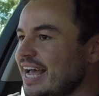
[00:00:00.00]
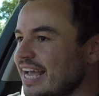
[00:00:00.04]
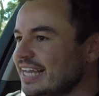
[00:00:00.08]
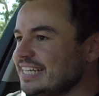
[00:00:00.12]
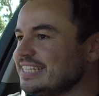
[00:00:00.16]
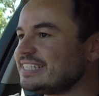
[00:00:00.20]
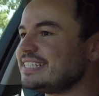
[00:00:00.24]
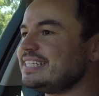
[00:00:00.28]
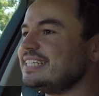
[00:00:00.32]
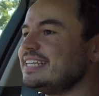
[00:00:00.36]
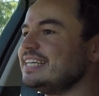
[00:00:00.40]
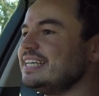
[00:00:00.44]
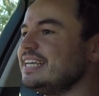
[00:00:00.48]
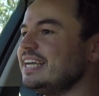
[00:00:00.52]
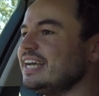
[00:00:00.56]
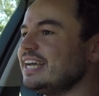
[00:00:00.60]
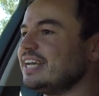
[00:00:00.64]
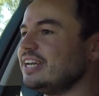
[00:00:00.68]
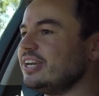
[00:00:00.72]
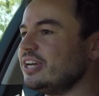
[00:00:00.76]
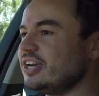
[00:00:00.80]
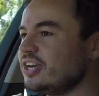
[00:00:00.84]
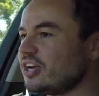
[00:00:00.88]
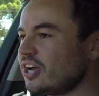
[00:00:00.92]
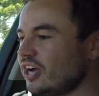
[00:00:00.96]
80,
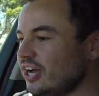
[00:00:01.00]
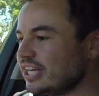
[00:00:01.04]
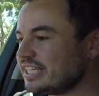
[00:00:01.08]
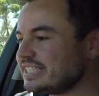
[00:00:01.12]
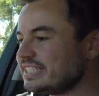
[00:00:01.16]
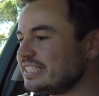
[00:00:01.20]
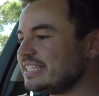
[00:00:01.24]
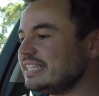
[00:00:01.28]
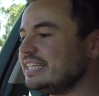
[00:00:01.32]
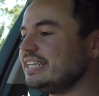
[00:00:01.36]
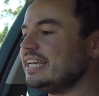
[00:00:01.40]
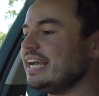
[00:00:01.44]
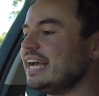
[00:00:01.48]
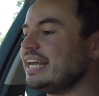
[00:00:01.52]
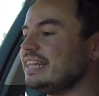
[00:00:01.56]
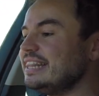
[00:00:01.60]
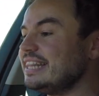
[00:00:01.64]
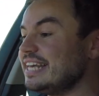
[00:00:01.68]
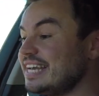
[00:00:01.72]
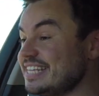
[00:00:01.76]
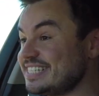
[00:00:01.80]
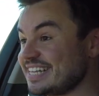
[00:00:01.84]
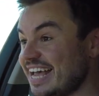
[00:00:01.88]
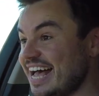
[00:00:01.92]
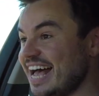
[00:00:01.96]
90, and
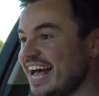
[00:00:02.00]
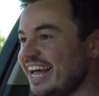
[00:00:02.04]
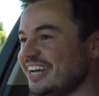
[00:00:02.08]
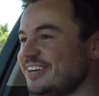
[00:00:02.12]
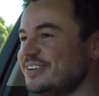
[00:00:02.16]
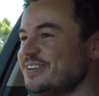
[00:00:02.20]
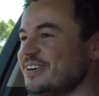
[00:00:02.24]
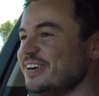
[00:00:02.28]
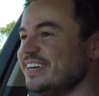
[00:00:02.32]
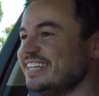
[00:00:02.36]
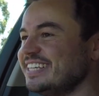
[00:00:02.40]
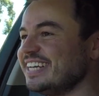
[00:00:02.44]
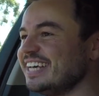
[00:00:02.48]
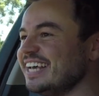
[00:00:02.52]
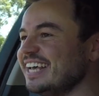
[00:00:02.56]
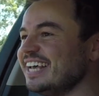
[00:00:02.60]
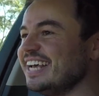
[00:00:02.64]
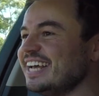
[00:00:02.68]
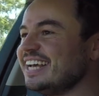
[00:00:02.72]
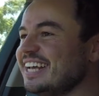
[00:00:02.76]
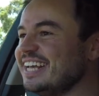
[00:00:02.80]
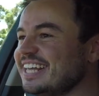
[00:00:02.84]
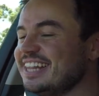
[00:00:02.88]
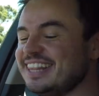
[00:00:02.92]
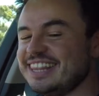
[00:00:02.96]
there's 100.
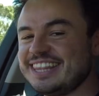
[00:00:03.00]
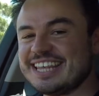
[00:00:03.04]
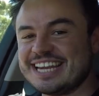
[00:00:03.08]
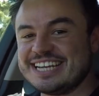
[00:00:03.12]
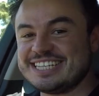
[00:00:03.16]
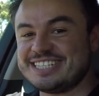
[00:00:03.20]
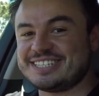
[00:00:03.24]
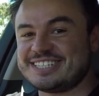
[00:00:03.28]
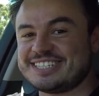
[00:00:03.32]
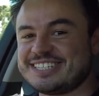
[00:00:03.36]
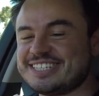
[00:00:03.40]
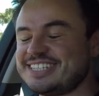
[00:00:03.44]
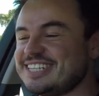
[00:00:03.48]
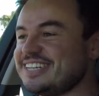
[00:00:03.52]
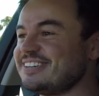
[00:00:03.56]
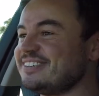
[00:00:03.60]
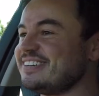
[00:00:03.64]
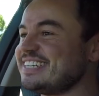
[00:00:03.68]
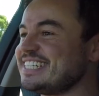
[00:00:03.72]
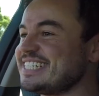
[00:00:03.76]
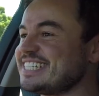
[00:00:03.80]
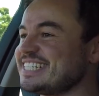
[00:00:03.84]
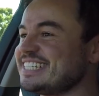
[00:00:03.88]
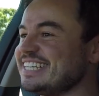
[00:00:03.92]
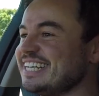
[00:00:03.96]
That is
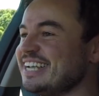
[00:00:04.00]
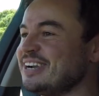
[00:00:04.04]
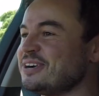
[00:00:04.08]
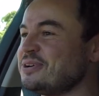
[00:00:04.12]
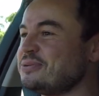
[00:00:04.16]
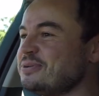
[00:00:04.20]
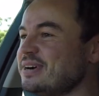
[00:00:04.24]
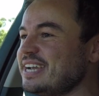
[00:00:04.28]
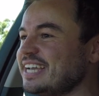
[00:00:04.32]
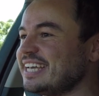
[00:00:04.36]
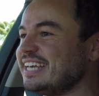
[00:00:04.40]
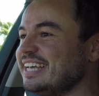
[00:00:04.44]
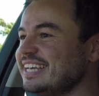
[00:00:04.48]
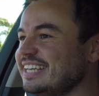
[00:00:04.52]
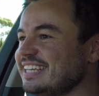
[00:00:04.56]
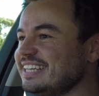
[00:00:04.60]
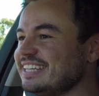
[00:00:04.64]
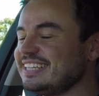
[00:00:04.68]
seriously quick.